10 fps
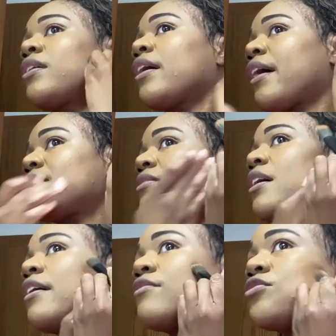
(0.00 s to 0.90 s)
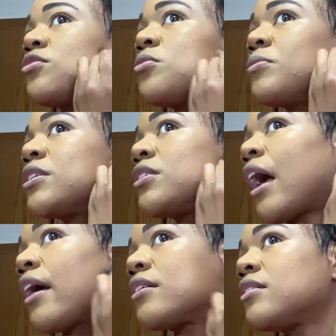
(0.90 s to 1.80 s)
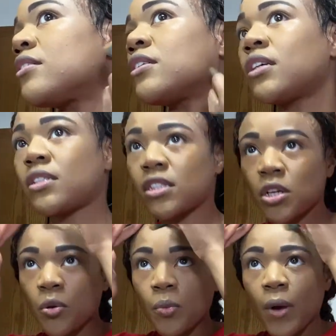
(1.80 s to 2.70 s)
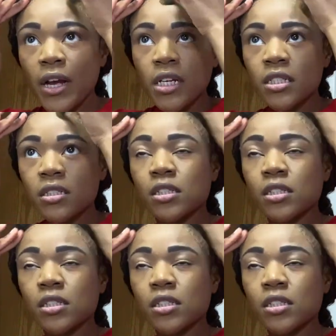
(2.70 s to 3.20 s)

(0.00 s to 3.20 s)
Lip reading: Yes, I have so much acne. It's crazy.